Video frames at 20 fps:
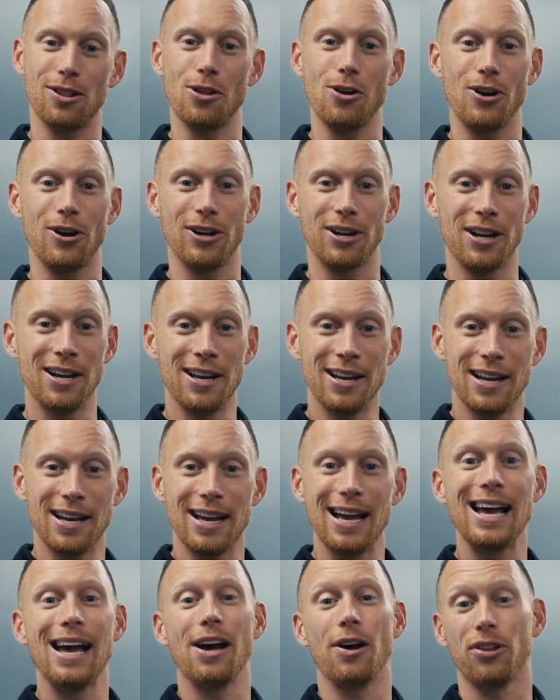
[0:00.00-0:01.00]
a long,
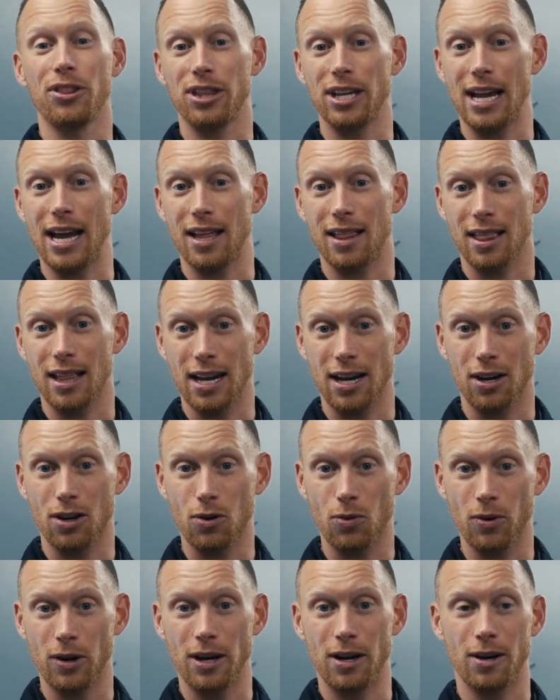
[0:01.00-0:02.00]
healthy athletic
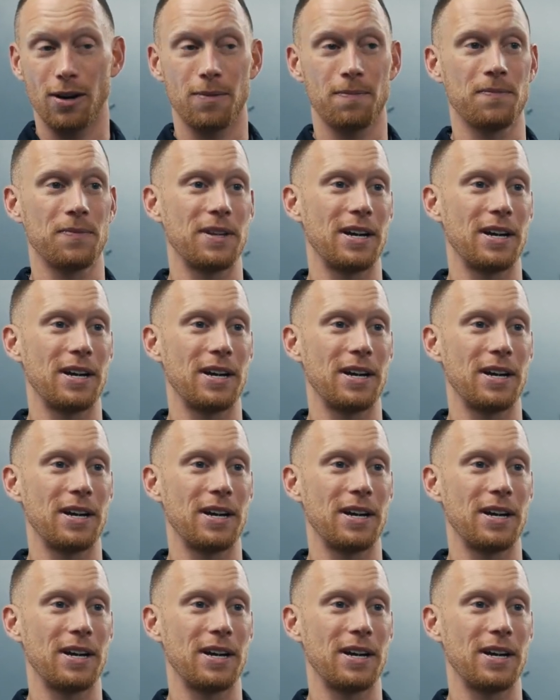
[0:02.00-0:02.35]
career.